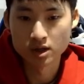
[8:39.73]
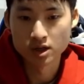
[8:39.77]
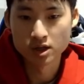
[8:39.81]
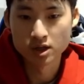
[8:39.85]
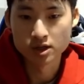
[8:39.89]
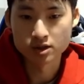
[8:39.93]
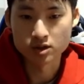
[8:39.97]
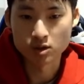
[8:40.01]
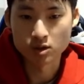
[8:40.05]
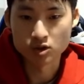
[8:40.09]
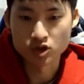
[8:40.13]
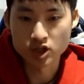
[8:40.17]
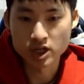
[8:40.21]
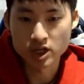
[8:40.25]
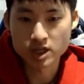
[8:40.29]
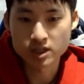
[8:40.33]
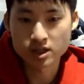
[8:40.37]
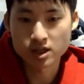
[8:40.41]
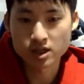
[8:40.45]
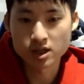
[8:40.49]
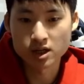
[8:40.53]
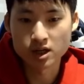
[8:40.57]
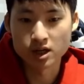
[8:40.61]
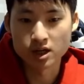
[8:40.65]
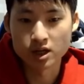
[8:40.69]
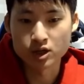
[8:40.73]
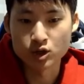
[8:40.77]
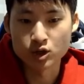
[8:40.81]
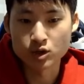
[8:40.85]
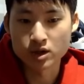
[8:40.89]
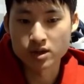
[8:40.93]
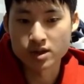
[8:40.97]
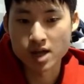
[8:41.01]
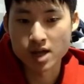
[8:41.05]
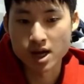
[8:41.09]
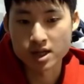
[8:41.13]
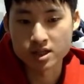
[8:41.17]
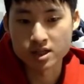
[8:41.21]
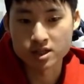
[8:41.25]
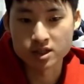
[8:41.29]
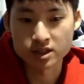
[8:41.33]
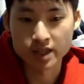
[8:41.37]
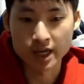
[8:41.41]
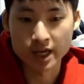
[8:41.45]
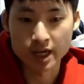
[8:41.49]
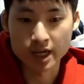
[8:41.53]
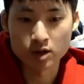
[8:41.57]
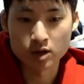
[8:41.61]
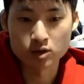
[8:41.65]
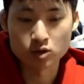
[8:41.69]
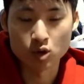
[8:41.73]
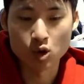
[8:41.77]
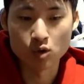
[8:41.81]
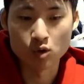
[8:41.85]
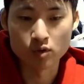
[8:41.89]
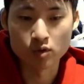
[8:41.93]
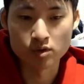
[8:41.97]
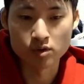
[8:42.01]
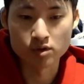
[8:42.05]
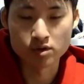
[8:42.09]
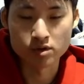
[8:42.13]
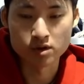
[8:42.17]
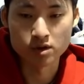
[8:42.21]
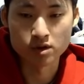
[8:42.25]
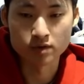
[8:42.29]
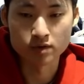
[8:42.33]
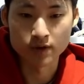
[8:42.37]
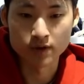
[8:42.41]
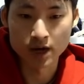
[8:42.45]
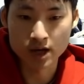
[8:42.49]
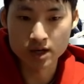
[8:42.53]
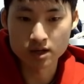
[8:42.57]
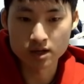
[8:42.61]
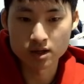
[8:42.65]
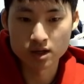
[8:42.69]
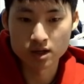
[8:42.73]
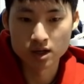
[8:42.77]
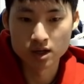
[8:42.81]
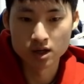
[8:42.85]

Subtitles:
So she's a unit that scales over the fight.